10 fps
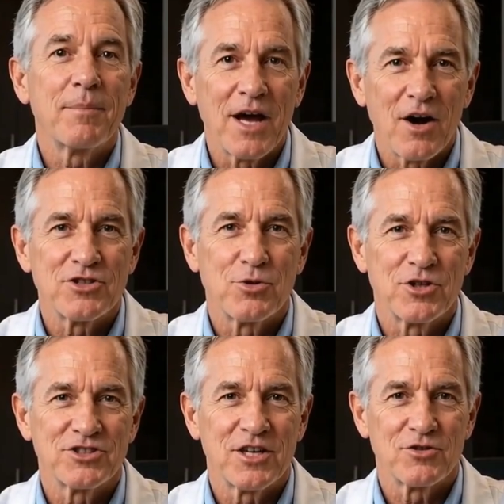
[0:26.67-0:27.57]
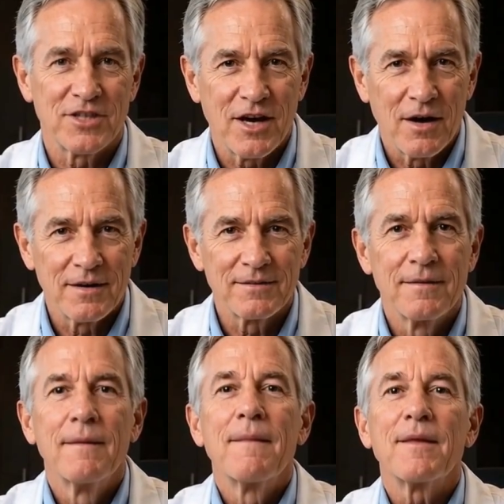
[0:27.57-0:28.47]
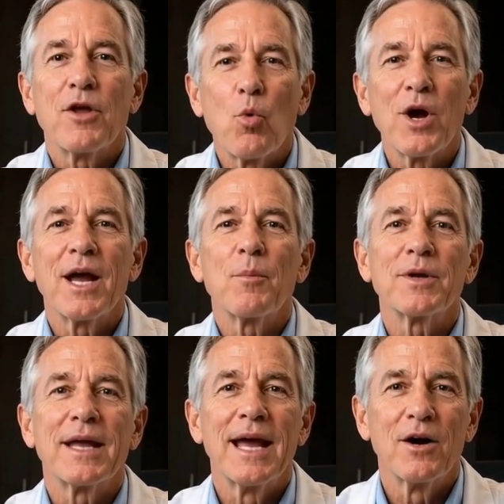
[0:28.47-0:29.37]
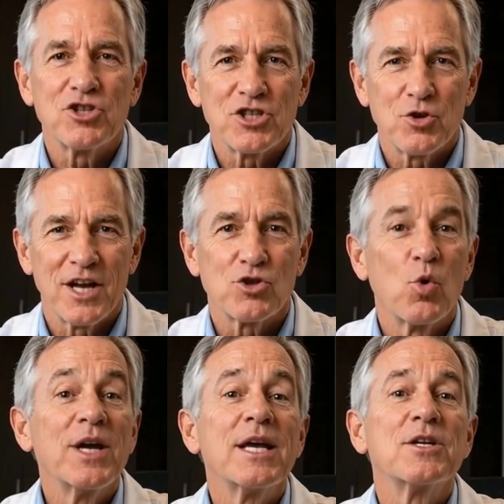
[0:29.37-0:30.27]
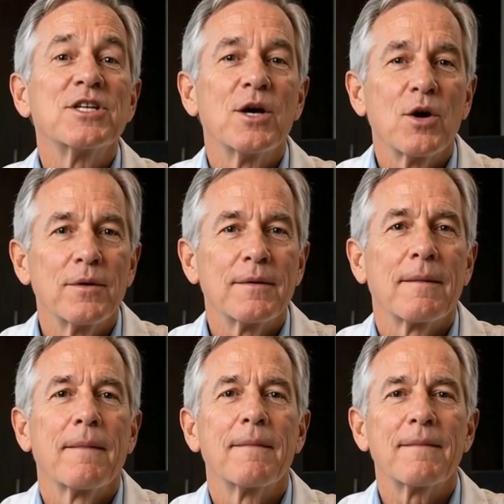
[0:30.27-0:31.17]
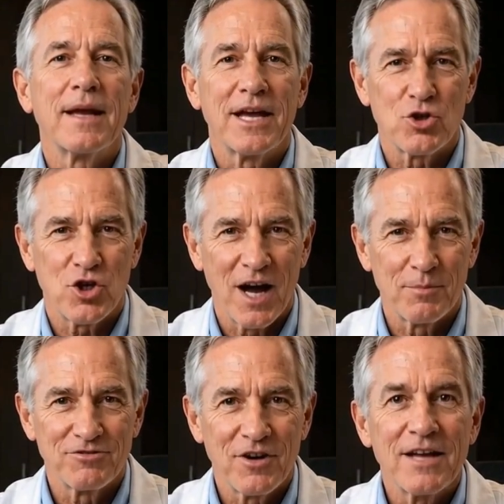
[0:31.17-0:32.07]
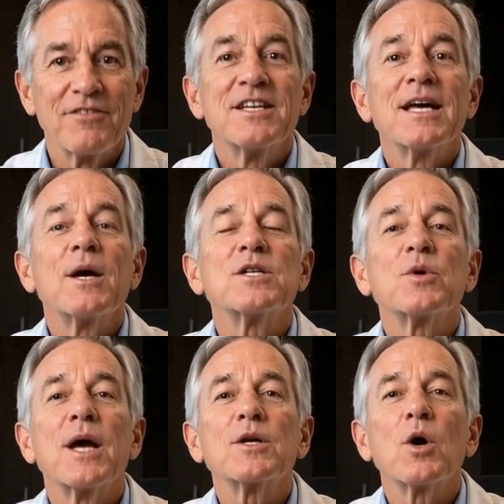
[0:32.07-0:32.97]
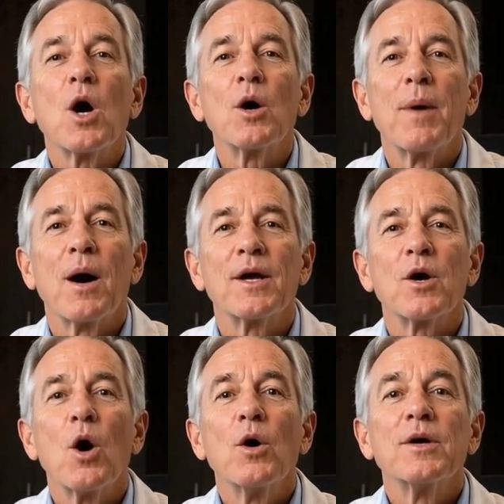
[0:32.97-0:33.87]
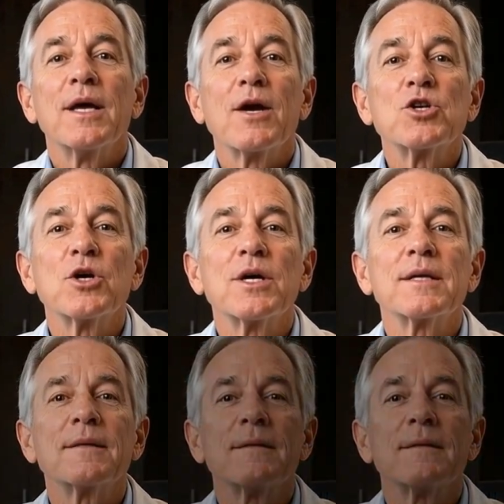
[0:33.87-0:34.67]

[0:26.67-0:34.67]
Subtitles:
Be honest with yourself here. Do you wake up with the energy you had 20 years ago? Can you climb a flight of stairs without your heart pounding harder than it should?